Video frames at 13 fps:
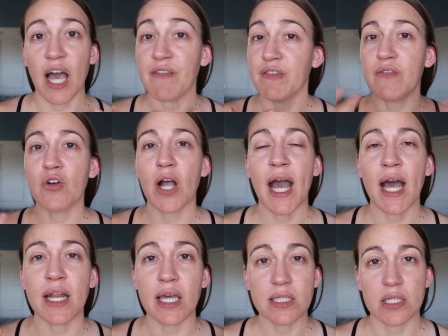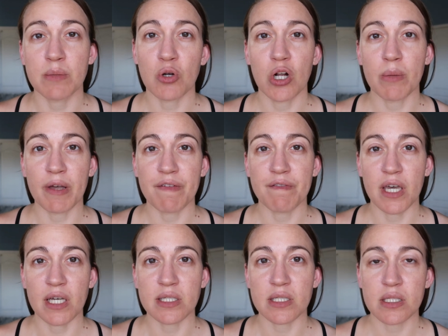I've never had a sunburn on my
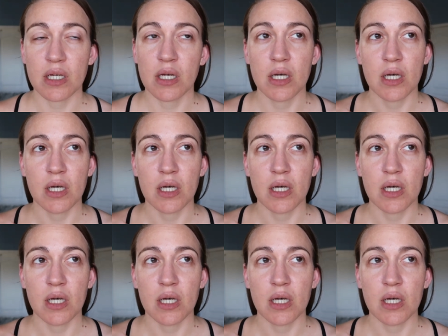face